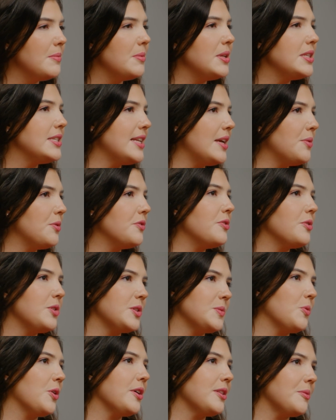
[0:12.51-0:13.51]
But today we'll
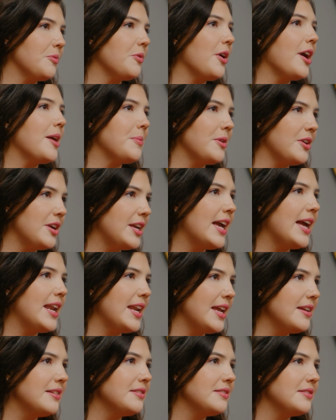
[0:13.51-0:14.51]
focus more on the primary
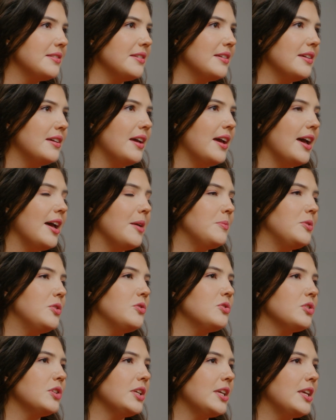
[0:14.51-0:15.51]
headaches.
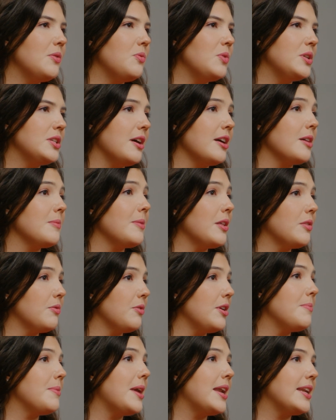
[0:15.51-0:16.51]
Usually we talk about
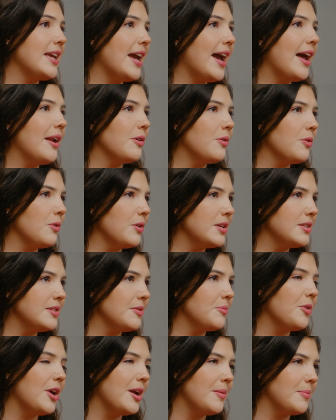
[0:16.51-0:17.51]
three main categories
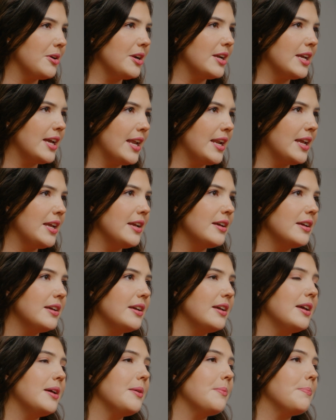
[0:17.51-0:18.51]
of primary headache:
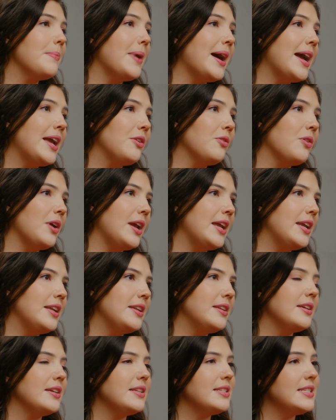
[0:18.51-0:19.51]

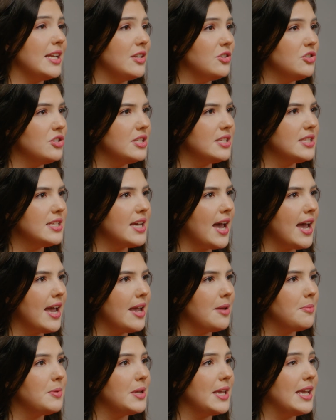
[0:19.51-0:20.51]
migraine, tension
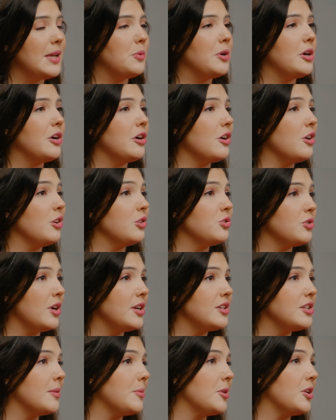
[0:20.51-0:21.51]
type, and what are called
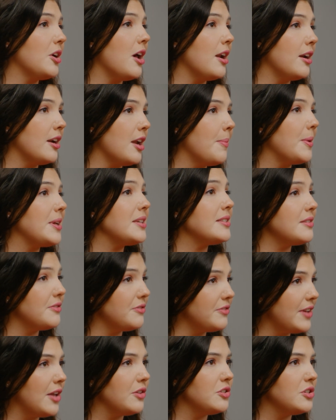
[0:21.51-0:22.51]
trigeminal autonomic
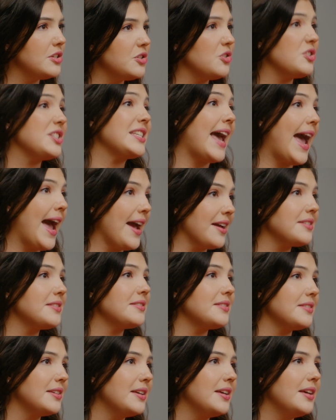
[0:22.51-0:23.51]
cephalgias, or
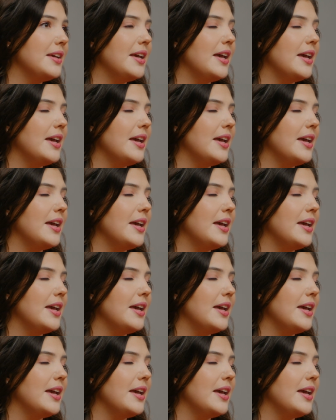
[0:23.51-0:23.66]
TACs.